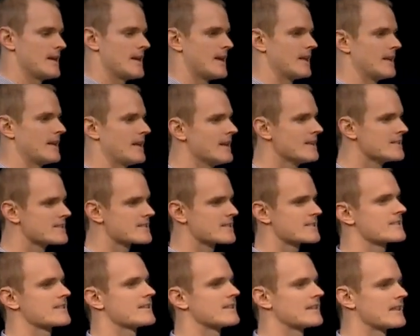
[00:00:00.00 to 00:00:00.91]
And
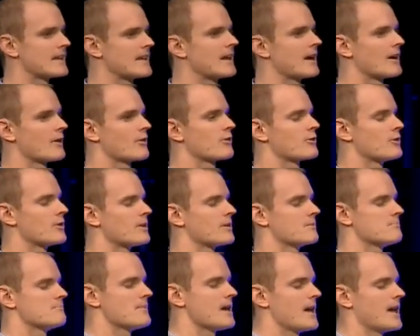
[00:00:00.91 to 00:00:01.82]
instantly I
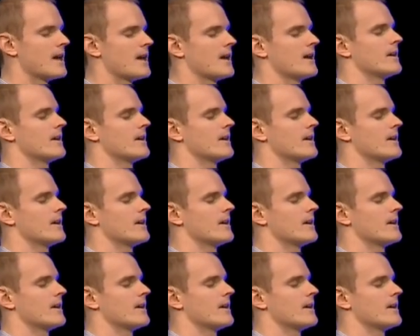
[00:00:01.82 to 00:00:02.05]
thought, Man,